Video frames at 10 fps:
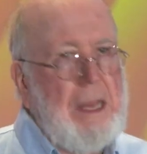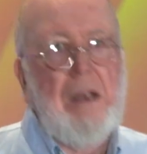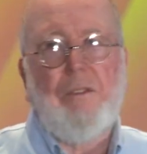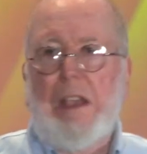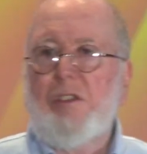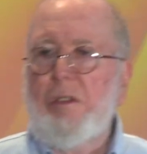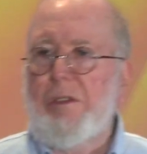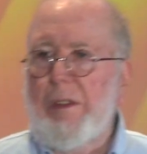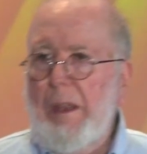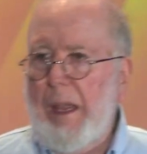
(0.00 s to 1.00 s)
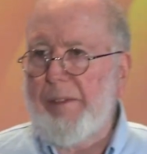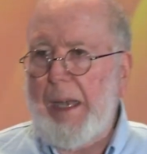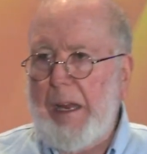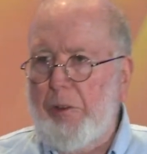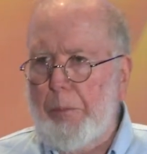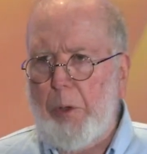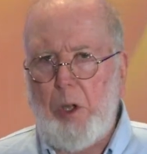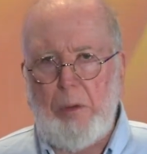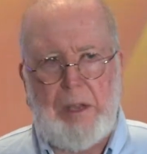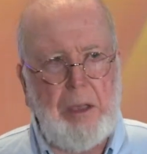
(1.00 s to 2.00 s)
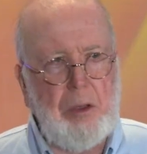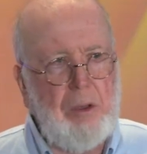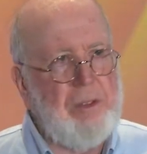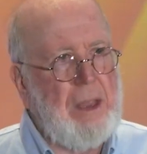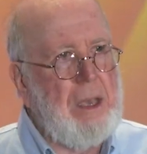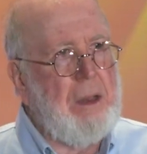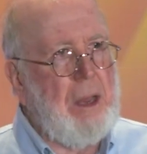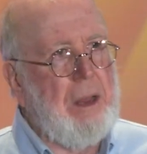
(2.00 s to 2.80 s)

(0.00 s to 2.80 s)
Innovations, as any entrepreneur would tell you, is, in,